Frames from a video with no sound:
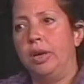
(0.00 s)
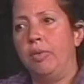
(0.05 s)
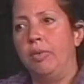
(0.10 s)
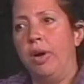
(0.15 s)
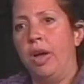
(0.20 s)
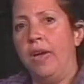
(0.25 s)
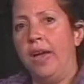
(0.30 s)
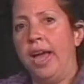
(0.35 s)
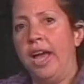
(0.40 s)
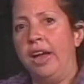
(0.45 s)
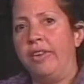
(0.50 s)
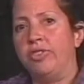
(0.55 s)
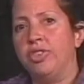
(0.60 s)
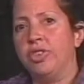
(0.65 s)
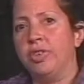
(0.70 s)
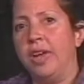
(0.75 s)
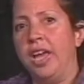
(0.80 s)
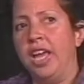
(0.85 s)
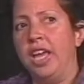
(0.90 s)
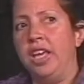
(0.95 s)
Well,
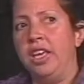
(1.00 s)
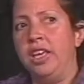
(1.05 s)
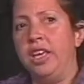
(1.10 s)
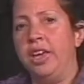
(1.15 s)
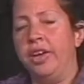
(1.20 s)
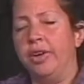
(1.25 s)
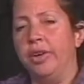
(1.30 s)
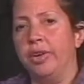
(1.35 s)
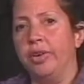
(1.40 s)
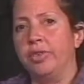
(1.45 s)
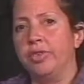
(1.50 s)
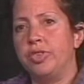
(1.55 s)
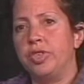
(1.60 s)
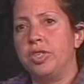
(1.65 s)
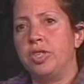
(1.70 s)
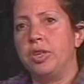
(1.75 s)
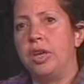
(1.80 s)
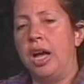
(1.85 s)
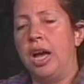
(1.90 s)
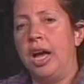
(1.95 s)
after 8
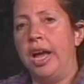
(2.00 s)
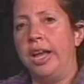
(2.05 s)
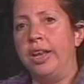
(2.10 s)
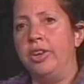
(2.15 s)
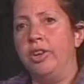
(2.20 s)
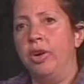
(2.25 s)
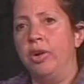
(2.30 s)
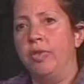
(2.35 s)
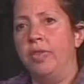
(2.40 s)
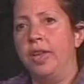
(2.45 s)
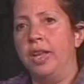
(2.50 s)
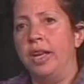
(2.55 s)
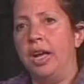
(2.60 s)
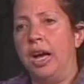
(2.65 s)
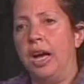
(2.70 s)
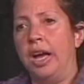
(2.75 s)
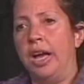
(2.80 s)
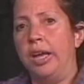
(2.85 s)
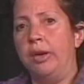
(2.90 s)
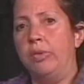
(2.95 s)
years, I know that
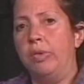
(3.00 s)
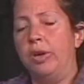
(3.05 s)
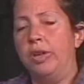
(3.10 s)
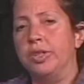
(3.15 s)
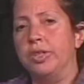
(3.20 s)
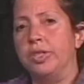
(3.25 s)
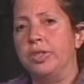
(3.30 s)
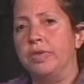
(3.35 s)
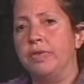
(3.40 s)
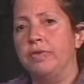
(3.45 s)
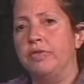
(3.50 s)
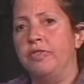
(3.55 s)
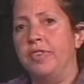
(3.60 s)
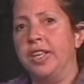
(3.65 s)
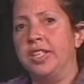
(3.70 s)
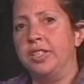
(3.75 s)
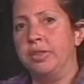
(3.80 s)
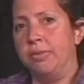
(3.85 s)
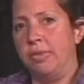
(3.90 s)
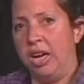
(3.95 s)
I was
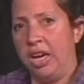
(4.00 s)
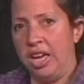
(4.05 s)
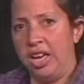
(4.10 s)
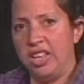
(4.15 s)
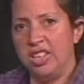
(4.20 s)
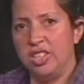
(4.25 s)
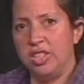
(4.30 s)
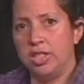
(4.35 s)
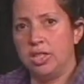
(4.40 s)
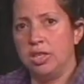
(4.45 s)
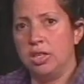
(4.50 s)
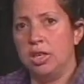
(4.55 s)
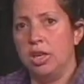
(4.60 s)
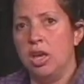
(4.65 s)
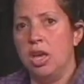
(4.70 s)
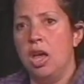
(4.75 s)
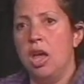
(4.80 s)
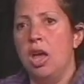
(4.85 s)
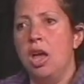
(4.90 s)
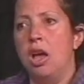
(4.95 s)
victimized
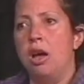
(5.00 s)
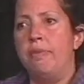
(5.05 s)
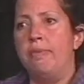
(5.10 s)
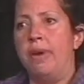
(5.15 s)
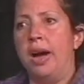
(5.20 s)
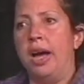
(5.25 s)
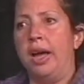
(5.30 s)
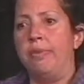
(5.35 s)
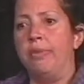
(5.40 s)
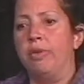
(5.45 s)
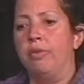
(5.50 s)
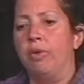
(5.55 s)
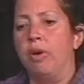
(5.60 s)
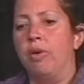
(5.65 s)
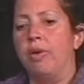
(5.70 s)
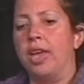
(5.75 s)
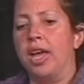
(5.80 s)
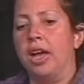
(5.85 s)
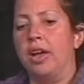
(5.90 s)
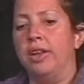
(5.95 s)
by
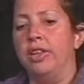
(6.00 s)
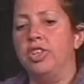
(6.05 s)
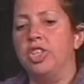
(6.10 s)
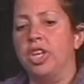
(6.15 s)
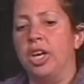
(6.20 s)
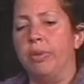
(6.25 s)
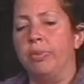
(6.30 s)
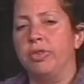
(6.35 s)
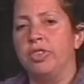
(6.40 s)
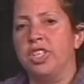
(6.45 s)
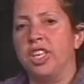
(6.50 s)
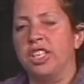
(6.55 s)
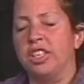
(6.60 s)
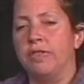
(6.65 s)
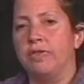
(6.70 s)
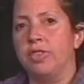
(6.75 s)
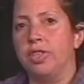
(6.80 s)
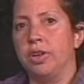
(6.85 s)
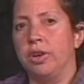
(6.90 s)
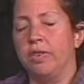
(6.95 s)
Monroe County Child
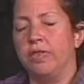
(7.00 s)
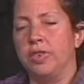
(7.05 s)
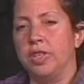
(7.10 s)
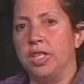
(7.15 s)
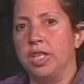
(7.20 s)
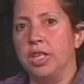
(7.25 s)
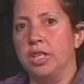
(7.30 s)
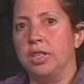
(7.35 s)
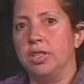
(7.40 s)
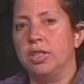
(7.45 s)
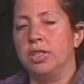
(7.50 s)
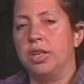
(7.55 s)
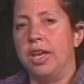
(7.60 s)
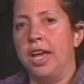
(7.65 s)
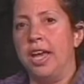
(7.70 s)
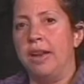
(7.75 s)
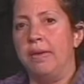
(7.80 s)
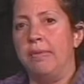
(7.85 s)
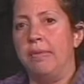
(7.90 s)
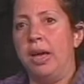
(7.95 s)
Protective Services,
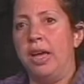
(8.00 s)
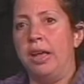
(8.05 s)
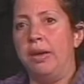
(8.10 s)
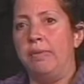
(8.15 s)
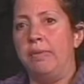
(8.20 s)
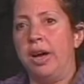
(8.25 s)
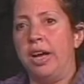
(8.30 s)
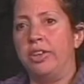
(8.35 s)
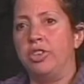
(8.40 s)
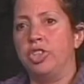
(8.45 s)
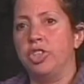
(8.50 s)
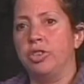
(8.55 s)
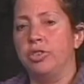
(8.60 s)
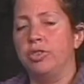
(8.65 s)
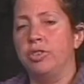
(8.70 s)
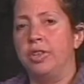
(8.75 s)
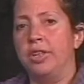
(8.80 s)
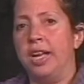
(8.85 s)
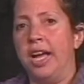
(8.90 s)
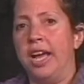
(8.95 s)
and my
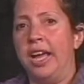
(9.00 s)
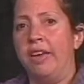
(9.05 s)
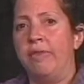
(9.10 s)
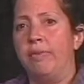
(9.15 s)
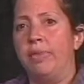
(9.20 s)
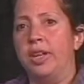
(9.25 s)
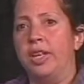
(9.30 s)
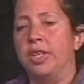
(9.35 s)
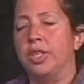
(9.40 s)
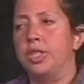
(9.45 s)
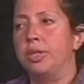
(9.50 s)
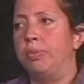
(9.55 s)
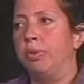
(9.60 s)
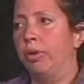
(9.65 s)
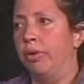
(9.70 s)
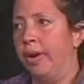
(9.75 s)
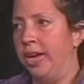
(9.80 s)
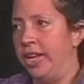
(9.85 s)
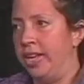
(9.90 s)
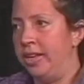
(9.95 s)
children and I have been
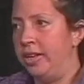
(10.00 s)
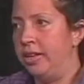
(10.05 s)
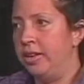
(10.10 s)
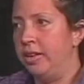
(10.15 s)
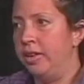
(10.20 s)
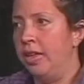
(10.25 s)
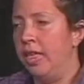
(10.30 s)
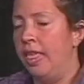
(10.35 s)
exploited.